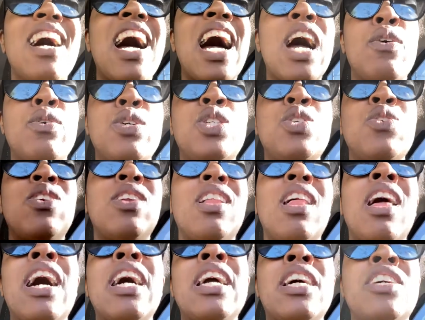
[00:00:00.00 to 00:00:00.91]
I was doing
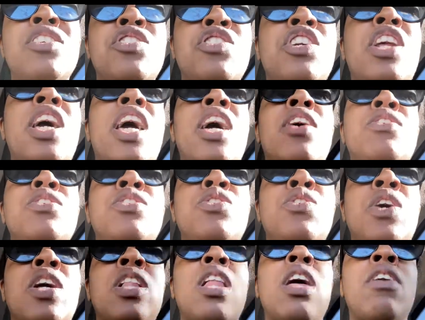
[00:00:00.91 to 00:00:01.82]
a lot yesterday. I
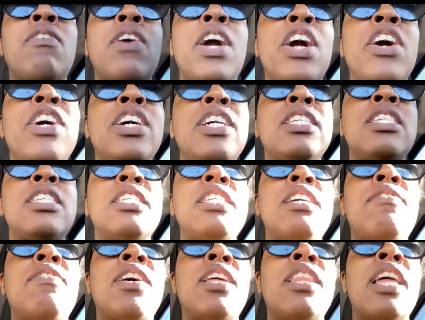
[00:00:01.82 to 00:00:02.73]
was doing a lot of errands and
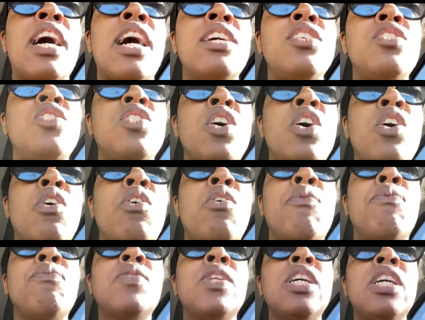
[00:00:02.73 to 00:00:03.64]
stuff like that, so